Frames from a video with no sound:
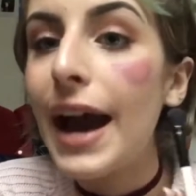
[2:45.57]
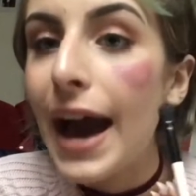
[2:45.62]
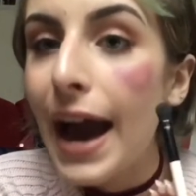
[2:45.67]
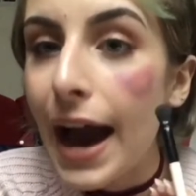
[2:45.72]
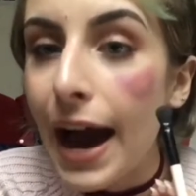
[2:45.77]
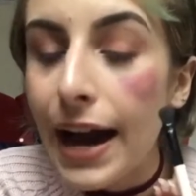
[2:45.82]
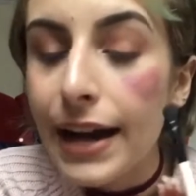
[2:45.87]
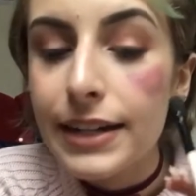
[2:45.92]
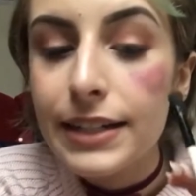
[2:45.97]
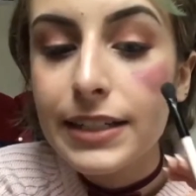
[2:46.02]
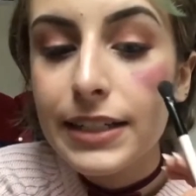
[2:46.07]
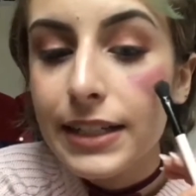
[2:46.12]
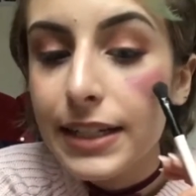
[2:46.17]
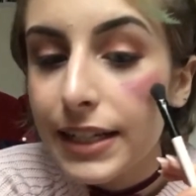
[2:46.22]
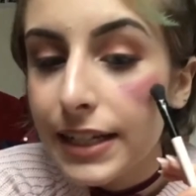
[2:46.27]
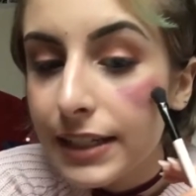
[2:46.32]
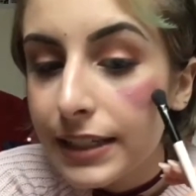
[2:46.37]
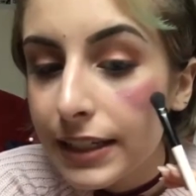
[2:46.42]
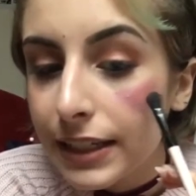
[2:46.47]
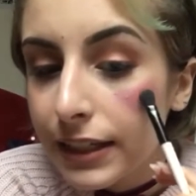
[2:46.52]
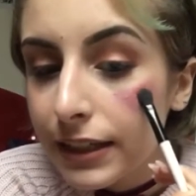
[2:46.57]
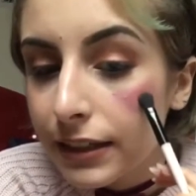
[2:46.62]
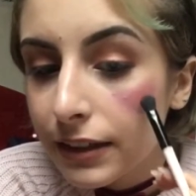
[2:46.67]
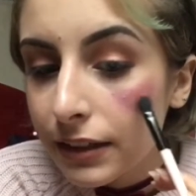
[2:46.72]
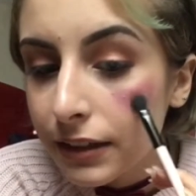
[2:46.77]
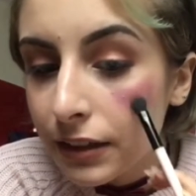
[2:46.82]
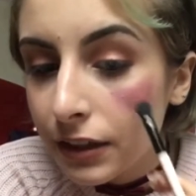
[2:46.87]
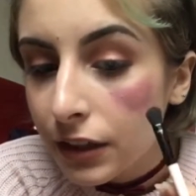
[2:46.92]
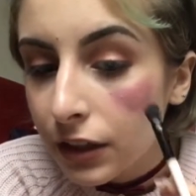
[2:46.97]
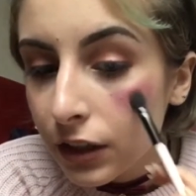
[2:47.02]
add in it,
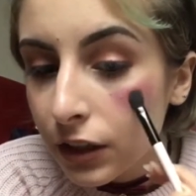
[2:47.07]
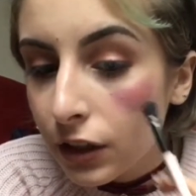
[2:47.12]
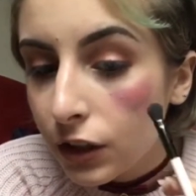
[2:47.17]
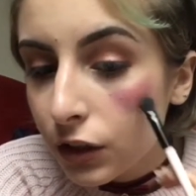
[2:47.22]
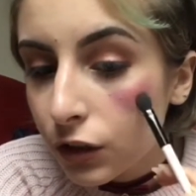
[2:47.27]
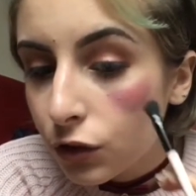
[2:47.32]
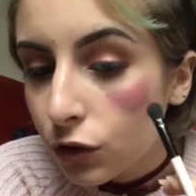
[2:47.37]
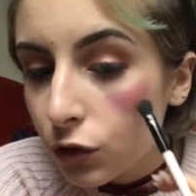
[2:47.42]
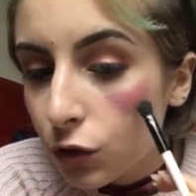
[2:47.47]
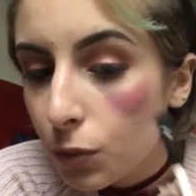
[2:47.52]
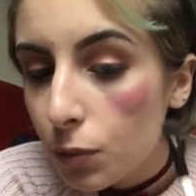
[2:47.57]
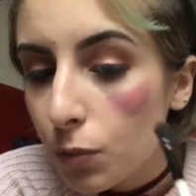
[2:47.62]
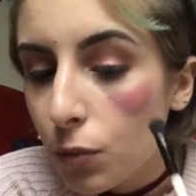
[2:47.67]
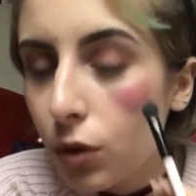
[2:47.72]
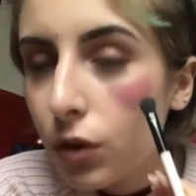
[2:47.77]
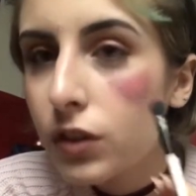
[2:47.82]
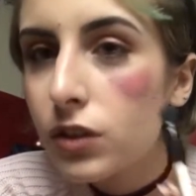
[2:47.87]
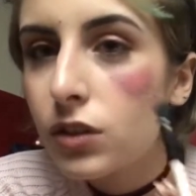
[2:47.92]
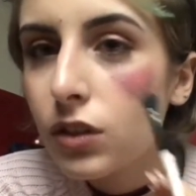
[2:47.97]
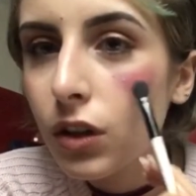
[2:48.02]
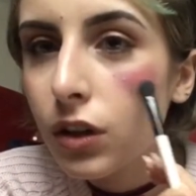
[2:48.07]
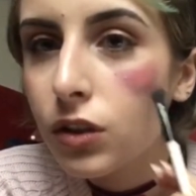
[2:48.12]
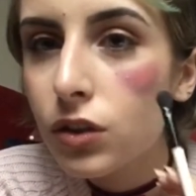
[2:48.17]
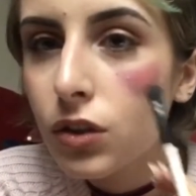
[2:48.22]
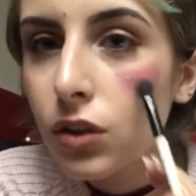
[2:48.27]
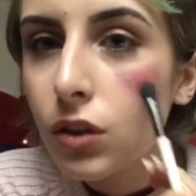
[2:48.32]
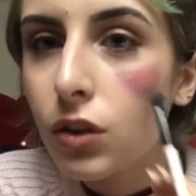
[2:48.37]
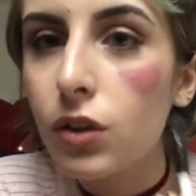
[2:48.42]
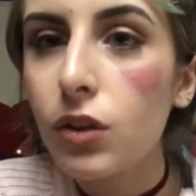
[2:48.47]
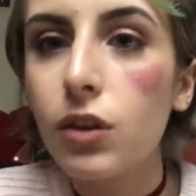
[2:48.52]
the more it's going
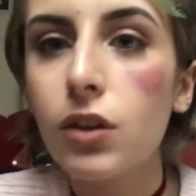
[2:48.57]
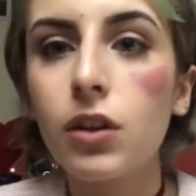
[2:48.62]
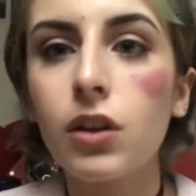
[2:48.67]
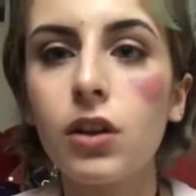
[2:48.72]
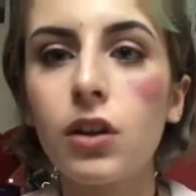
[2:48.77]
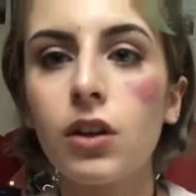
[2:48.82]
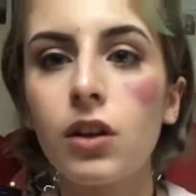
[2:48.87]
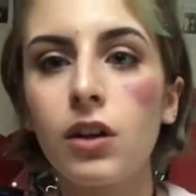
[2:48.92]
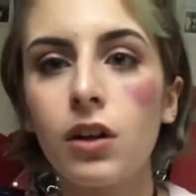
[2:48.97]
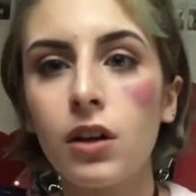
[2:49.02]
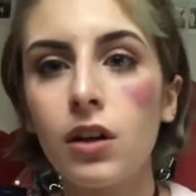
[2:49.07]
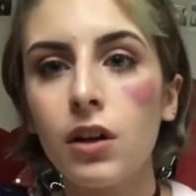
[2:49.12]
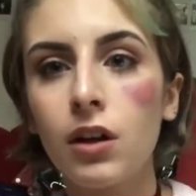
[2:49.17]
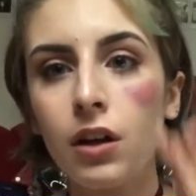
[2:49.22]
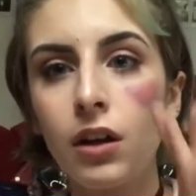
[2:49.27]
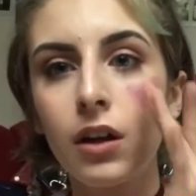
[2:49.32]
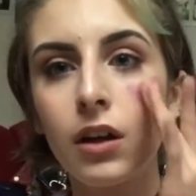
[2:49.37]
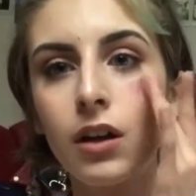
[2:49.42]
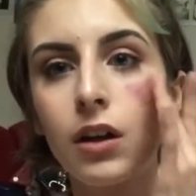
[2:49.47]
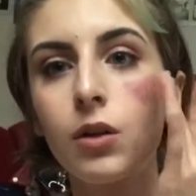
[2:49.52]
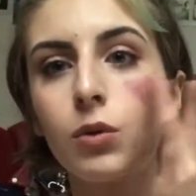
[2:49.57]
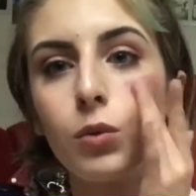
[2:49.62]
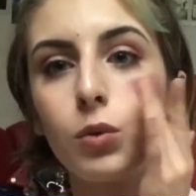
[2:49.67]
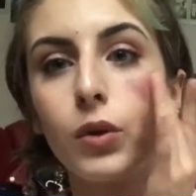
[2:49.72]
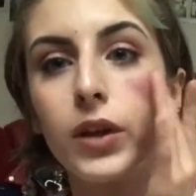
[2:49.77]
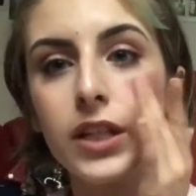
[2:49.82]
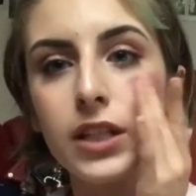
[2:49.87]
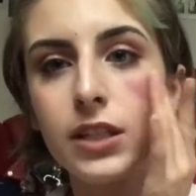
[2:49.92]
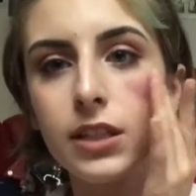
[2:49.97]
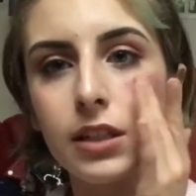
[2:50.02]
to look
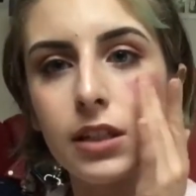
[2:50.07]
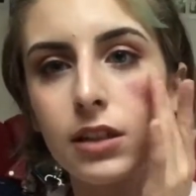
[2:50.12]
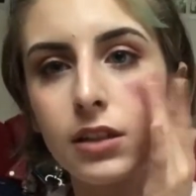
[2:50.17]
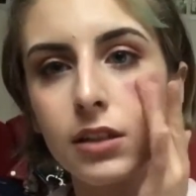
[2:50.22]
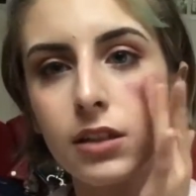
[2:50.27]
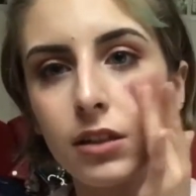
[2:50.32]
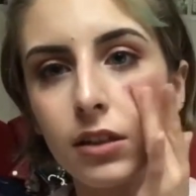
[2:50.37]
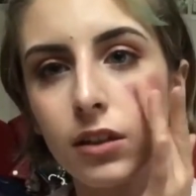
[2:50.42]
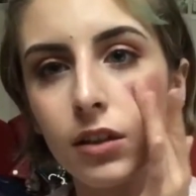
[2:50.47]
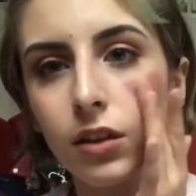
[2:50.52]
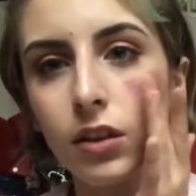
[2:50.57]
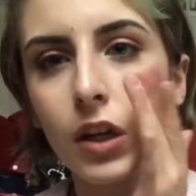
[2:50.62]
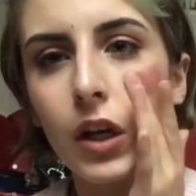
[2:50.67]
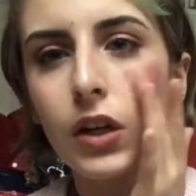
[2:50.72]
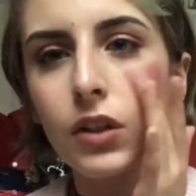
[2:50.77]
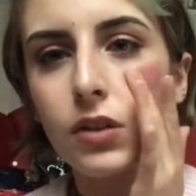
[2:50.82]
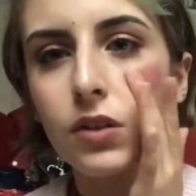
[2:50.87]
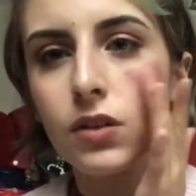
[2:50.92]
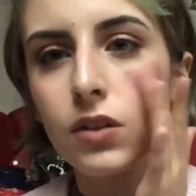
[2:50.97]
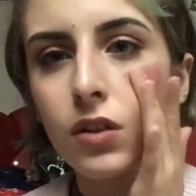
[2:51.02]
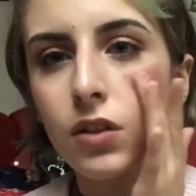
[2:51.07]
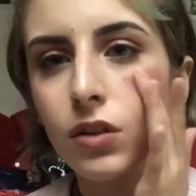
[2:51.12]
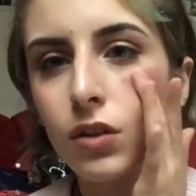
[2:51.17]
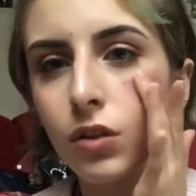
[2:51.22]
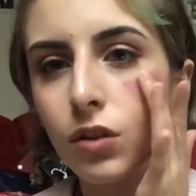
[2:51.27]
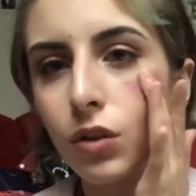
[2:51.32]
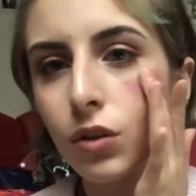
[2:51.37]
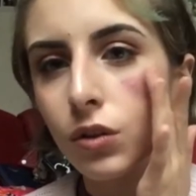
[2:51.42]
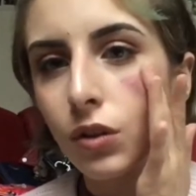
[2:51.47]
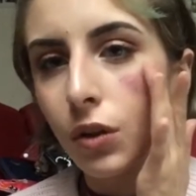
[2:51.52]
recent, because you
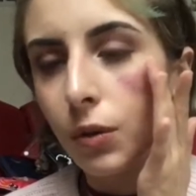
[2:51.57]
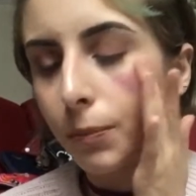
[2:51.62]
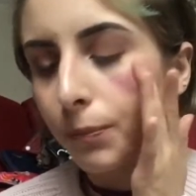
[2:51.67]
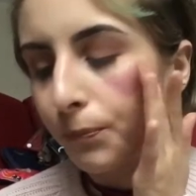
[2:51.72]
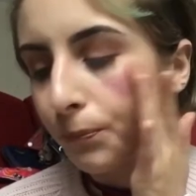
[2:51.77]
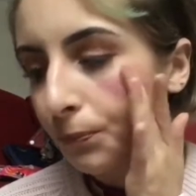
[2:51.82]
know the